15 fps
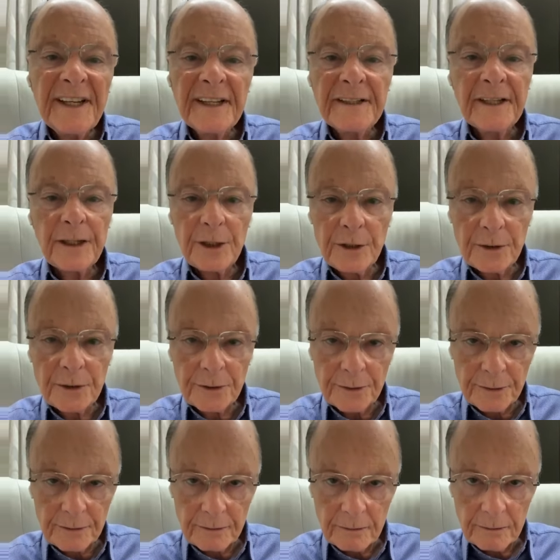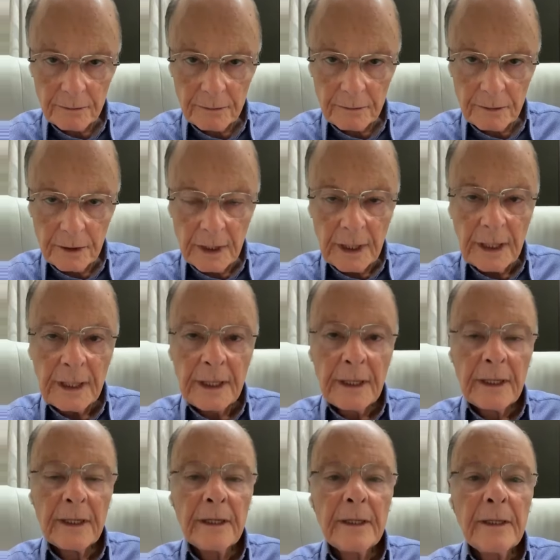love of God, understand
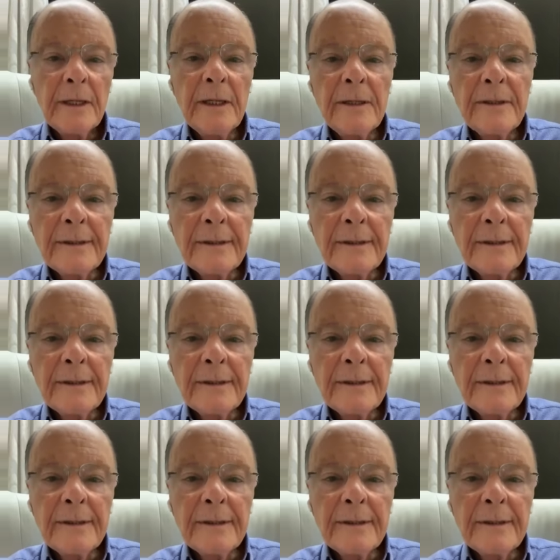this.